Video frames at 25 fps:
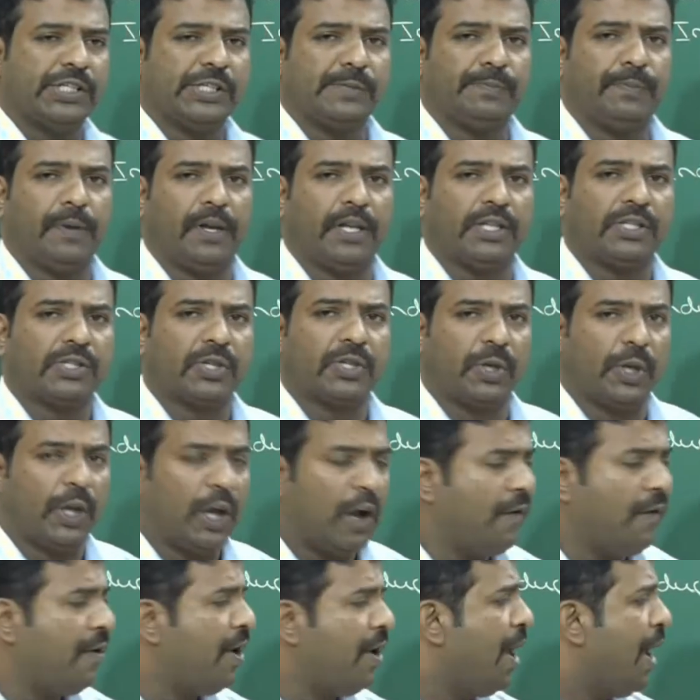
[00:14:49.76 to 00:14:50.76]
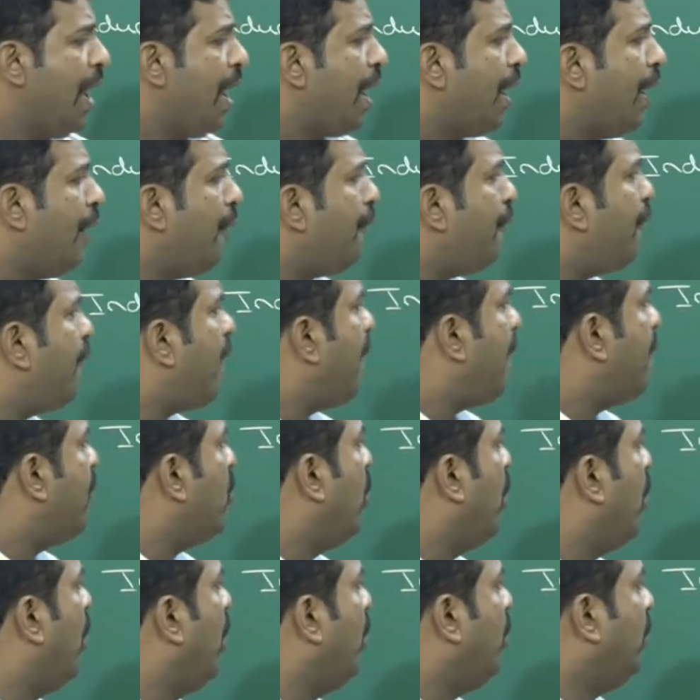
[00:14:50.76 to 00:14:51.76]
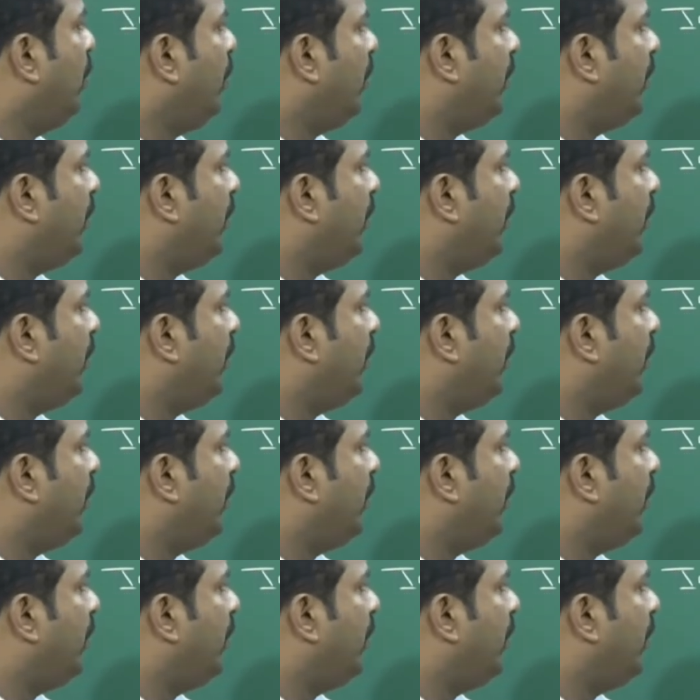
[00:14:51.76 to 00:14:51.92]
principle. So now if I am going